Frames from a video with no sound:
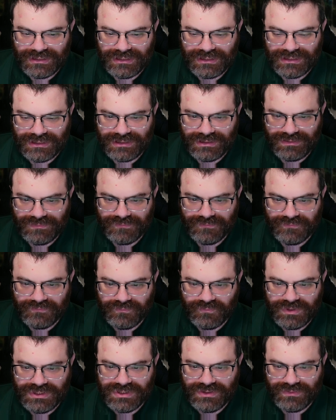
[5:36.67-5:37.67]
Um,
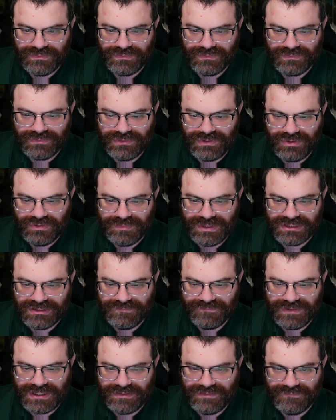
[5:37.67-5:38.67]
we don't know about the
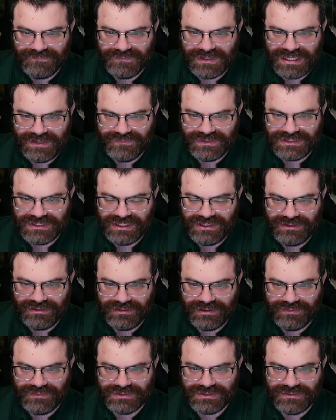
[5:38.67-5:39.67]
five. The five is
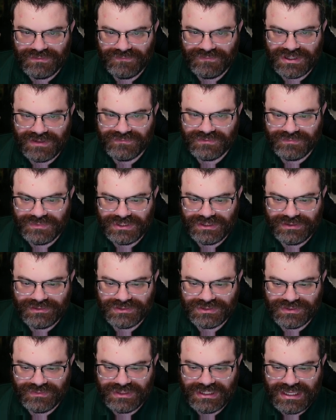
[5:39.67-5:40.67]
here and there's no five up here.
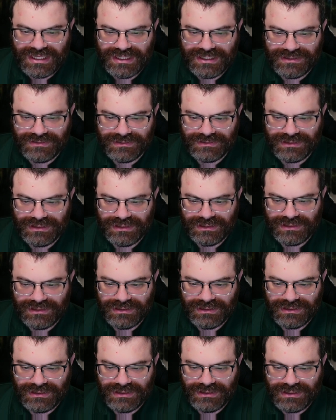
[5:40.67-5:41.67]
So the eight,
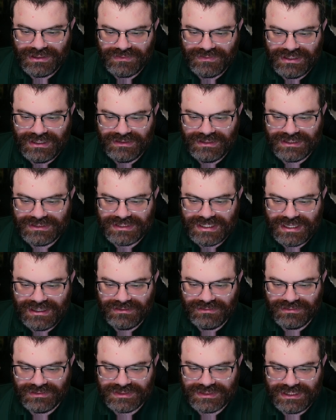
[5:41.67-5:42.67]
the, this
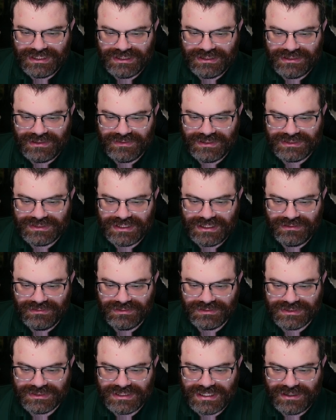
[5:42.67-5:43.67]
eight looks in, this eight
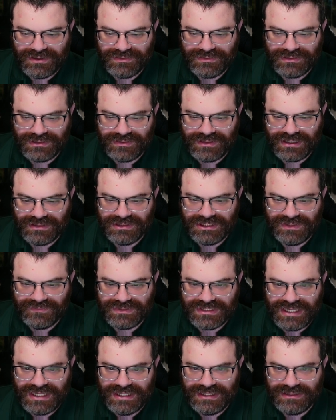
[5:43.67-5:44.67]
looks down. That
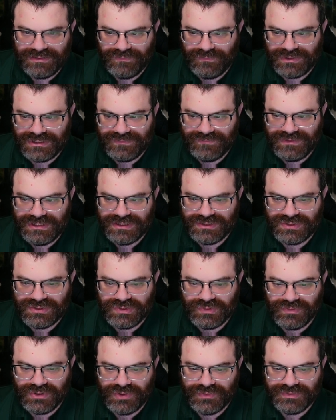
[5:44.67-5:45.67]
leaves eight in one of these
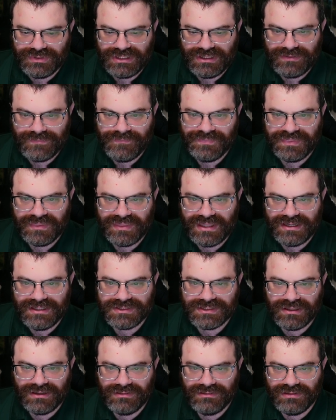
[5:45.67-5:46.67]
two only. That
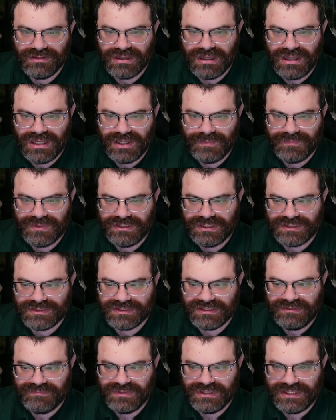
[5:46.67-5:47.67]
is going to look up and that's
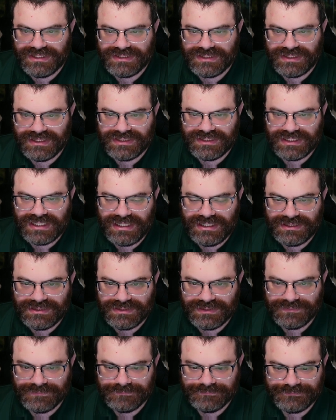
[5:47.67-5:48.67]
going to place this eight.